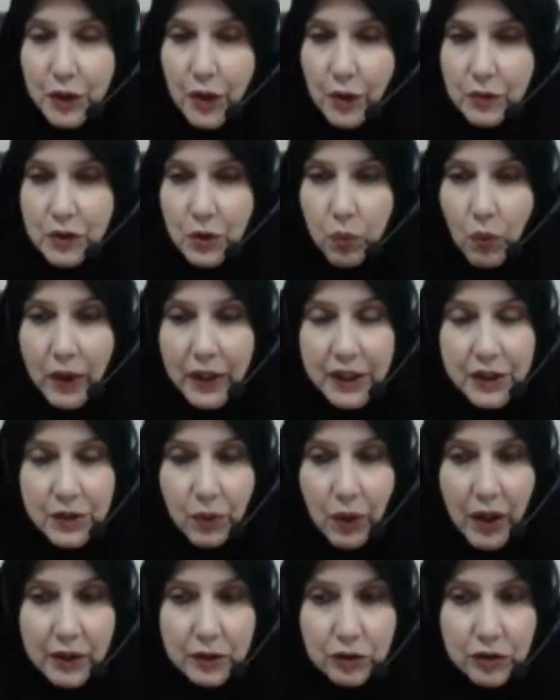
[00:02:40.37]
you know 20
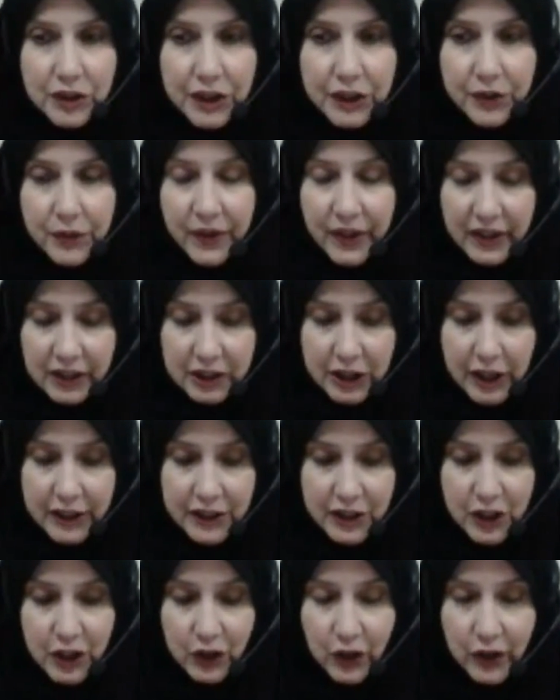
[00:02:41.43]
to 100? Did you get a
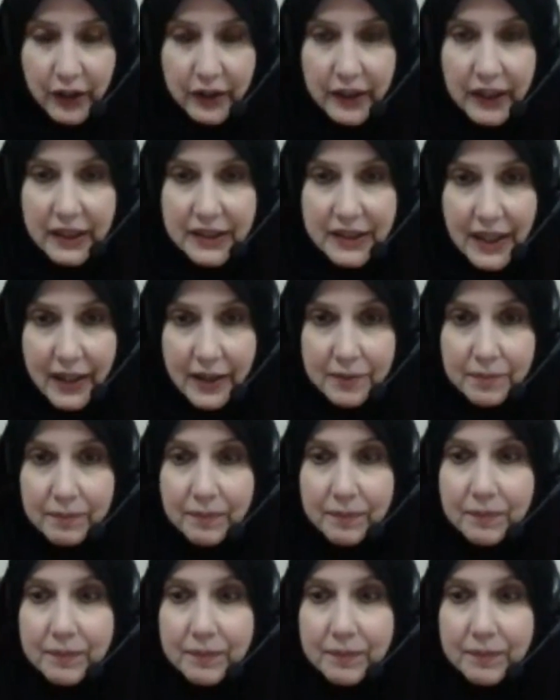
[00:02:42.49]
chance to look at that tape?